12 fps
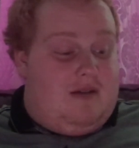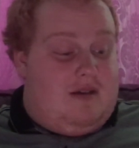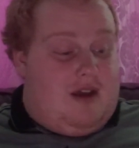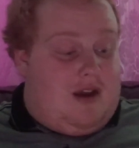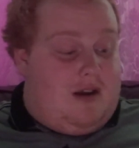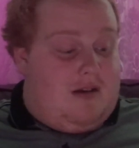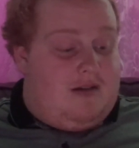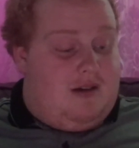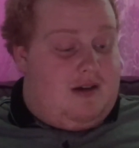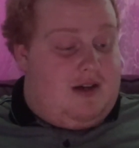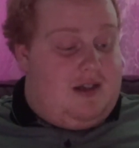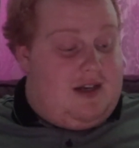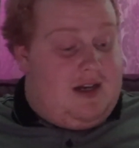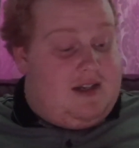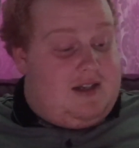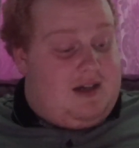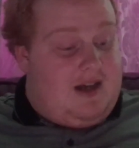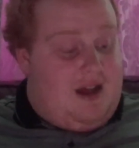and he's
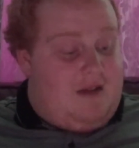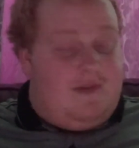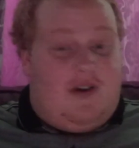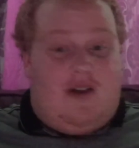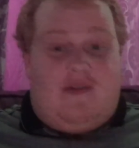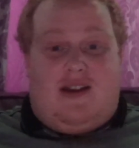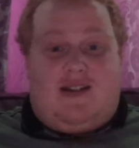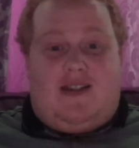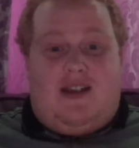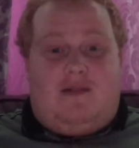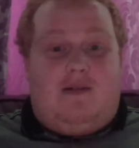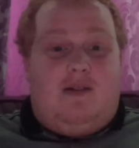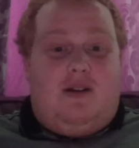going to get a 5 out of 10.